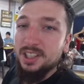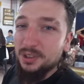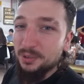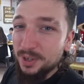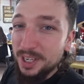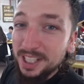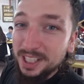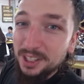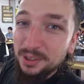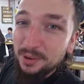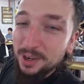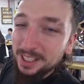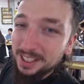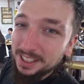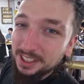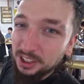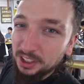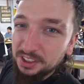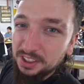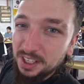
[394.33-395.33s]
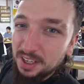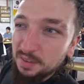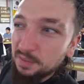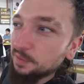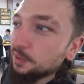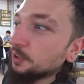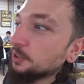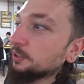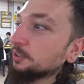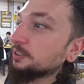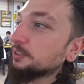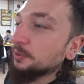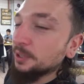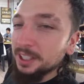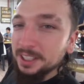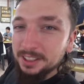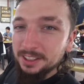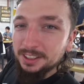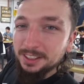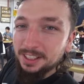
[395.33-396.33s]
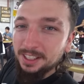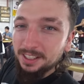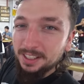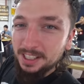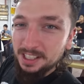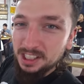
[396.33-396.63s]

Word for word: Really, really good, that food. Really good little